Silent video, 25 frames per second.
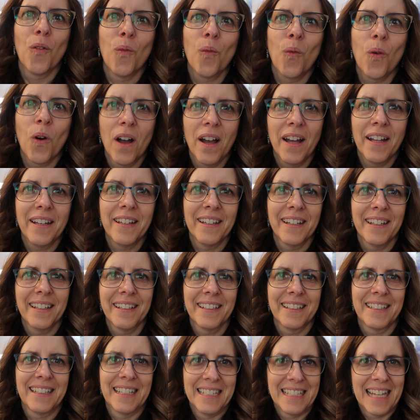one
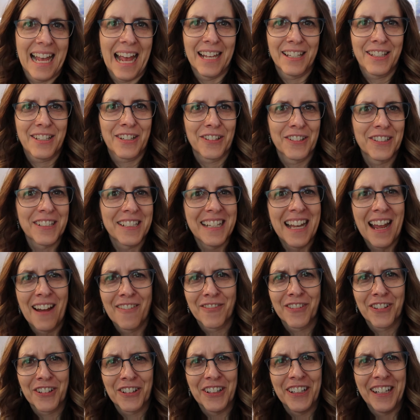disaster is
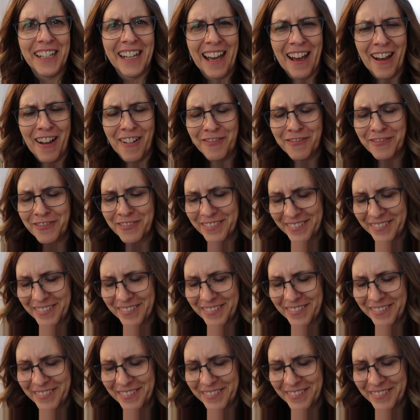never enough.